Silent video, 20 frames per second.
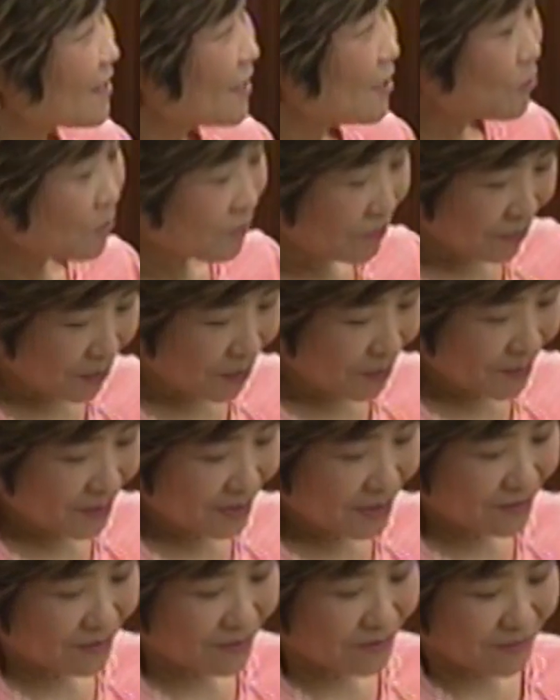look
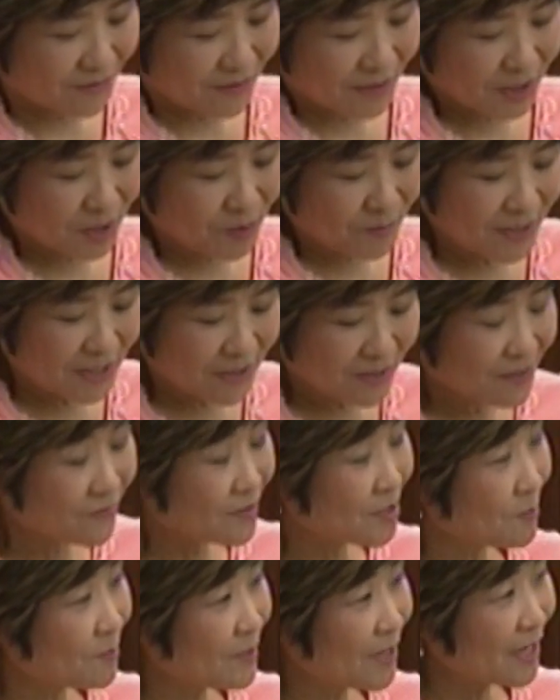forward to the Committee of
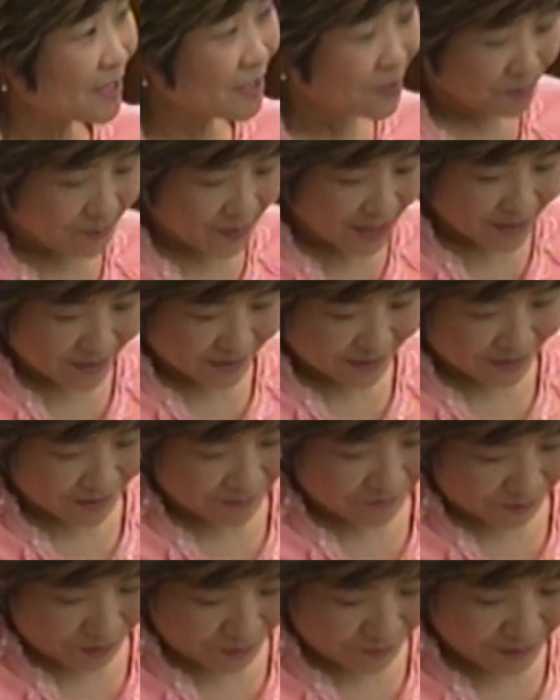Supply debates
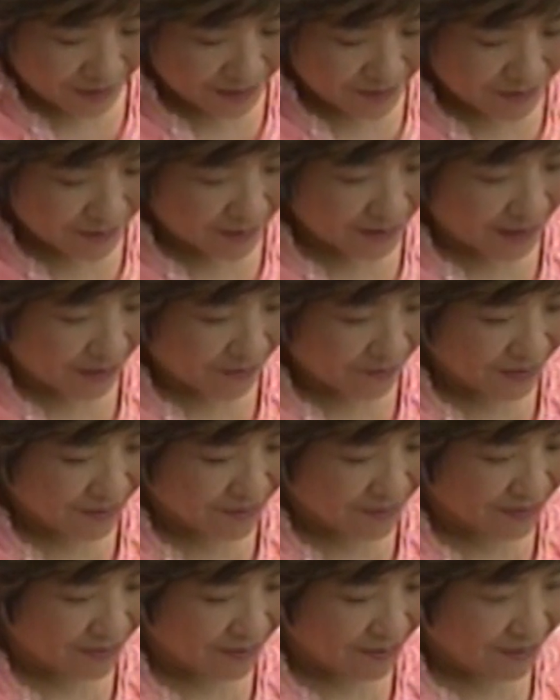for greater
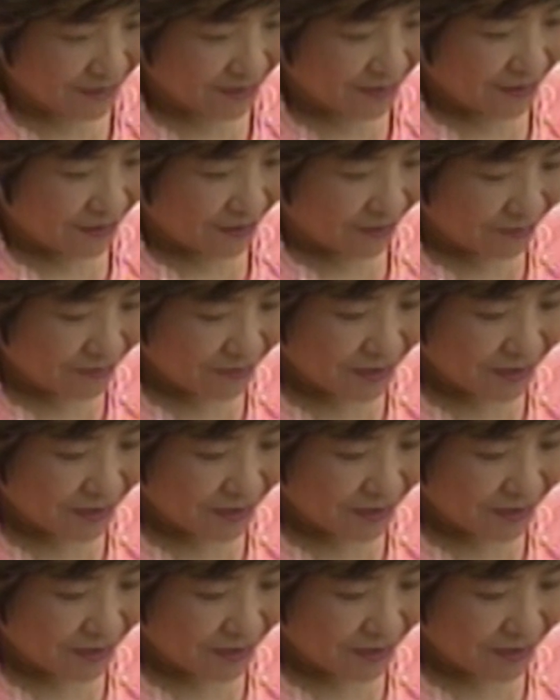clarity on the